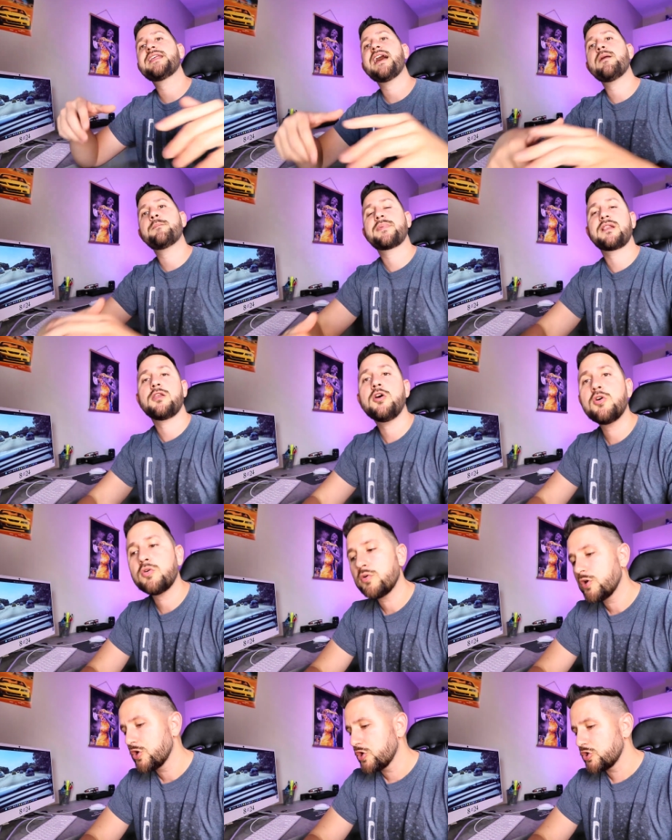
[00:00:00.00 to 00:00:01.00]
down
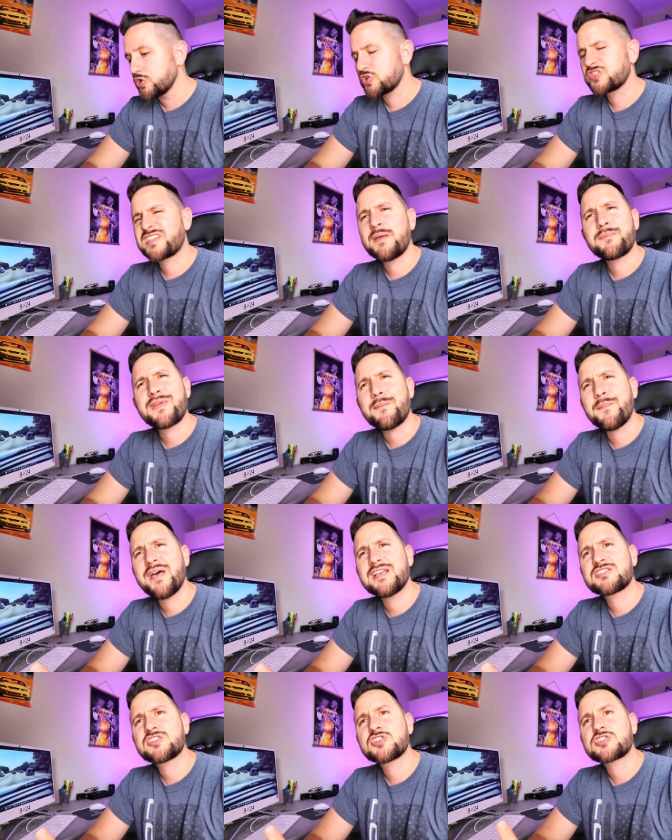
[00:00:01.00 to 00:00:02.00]
below send me a
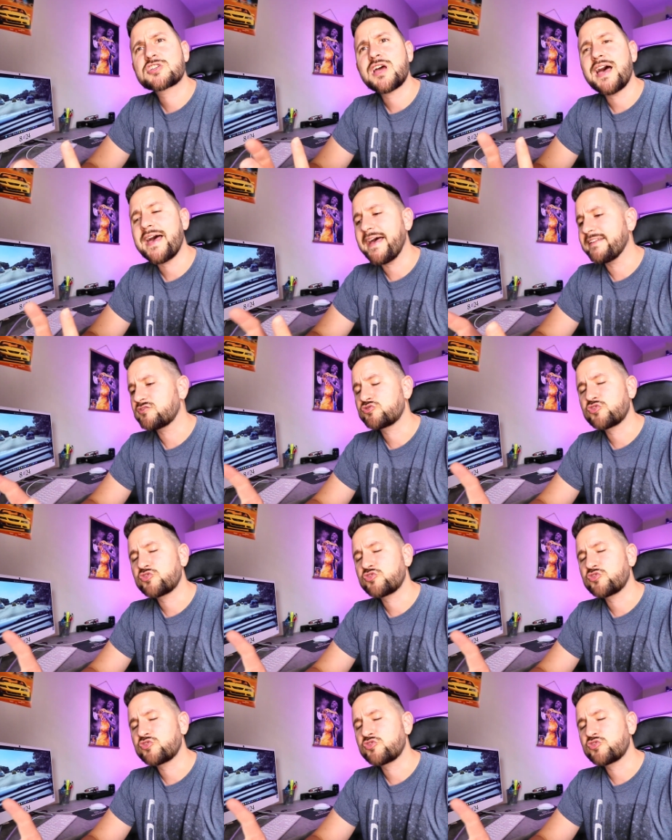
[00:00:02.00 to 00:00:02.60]
message at